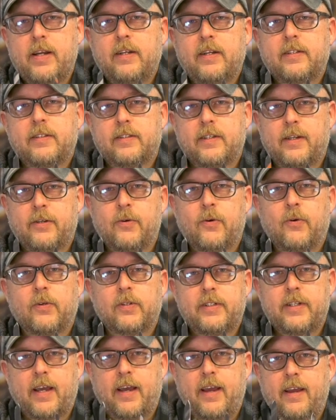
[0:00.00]
single
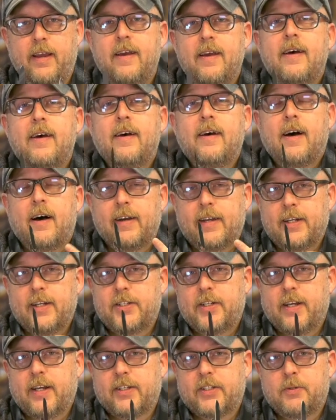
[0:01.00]
day. I'll catch
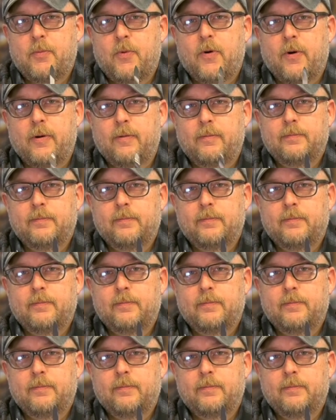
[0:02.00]
you guys tomorrow.